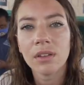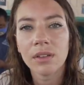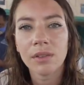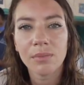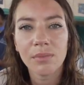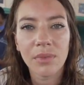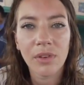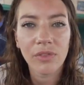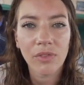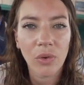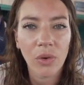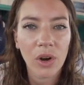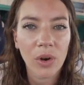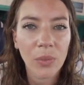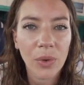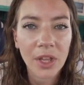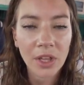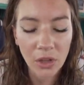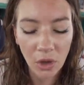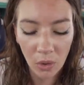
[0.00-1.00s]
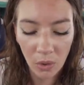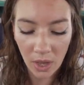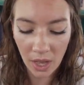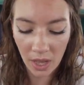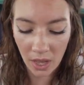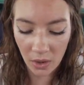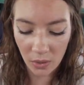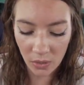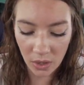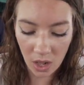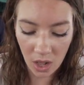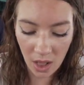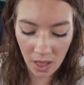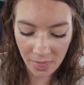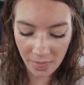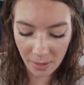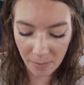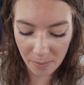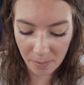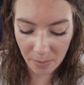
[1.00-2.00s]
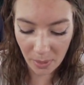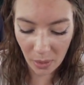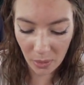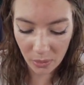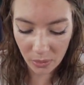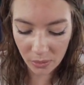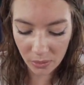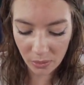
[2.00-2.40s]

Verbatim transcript: Before we go out on the boat,